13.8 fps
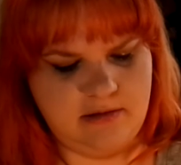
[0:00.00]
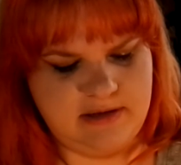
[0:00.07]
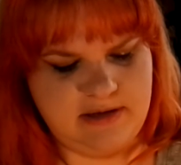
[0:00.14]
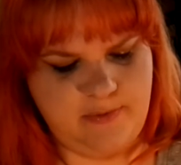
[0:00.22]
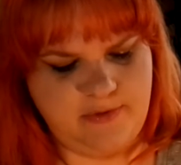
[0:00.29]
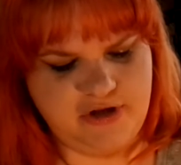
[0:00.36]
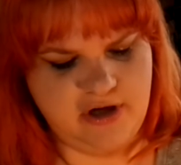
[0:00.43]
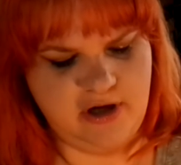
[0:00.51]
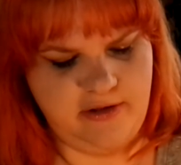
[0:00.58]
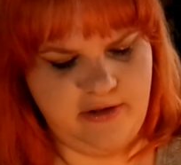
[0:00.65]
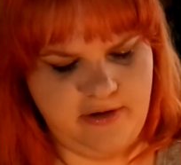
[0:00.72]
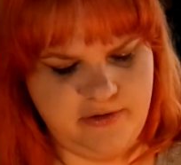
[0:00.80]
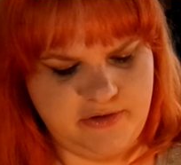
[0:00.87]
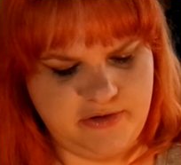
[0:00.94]
Is that what you call
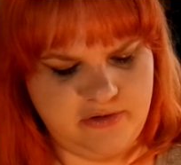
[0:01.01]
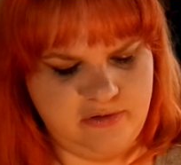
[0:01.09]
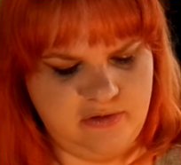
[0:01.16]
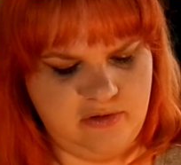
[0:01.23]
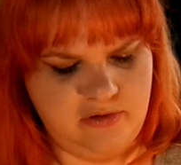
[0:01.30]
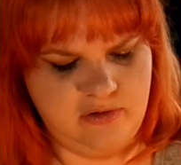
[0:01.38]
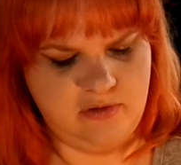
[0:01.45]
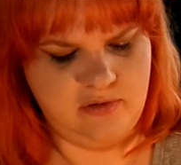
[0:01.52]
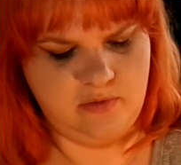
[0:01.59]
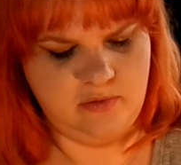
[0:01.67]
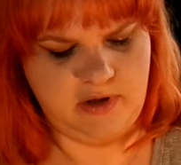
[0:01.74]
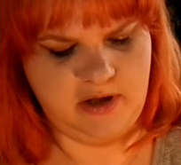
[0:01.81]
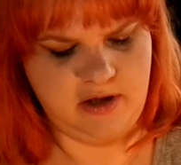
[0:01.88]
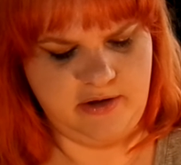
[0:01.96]
those?
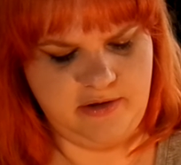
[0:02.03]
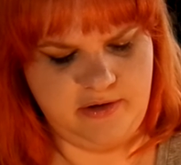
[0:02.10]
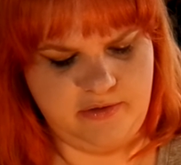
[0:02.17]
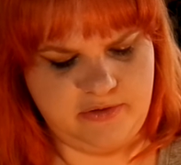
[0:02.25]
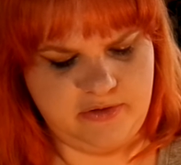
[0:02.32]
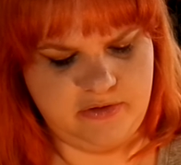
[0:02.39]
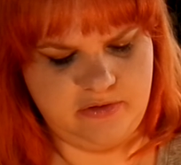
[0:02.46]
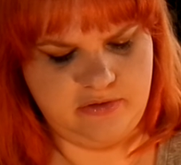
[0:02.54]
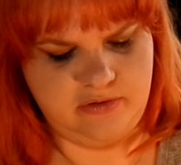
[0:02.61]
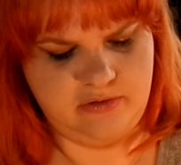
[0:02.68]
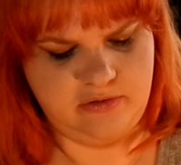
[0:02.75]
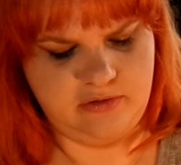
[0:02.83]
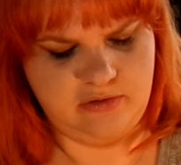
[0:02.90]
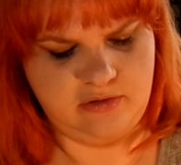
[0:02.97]
What do you call those?
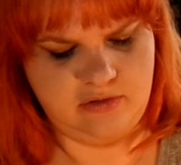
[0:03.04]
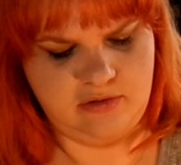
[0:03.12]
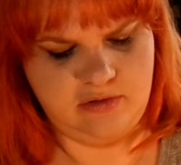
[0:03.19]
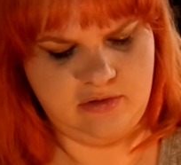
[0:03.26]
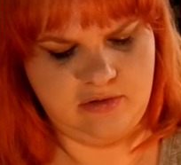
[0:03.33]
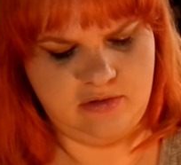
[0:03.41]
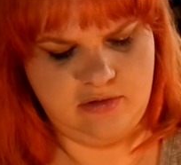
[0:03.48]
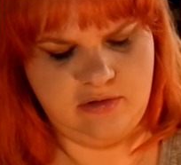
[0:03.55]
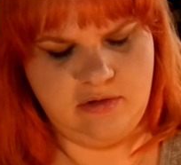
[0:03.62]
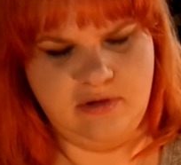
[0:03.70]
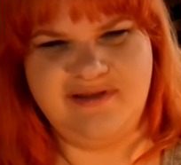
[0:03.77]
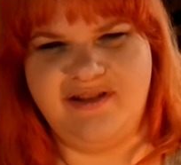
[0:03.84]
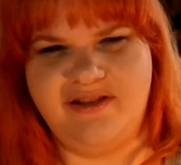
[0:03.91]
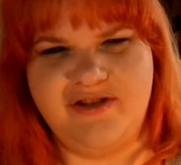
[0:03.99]

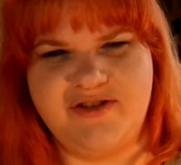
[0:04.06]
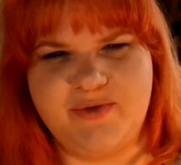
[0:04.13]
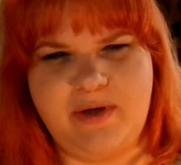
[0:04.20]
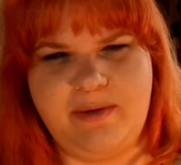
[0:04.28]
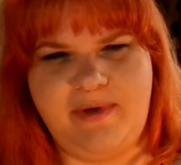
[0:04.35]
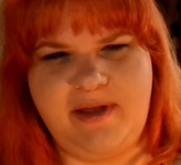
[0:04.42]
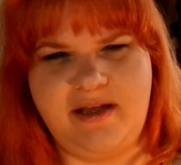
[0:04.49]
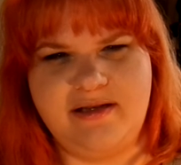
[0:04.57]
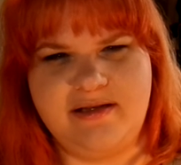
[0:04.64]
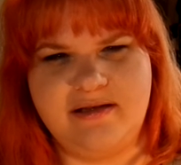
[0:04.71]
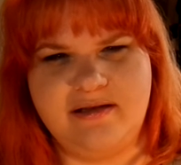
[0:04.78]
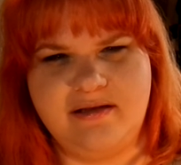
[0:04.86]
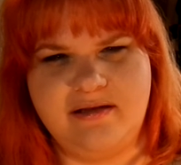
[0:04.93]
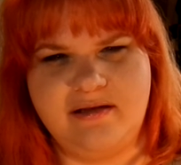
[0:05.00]
Are they sweet
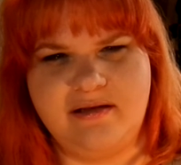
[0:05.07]
peas?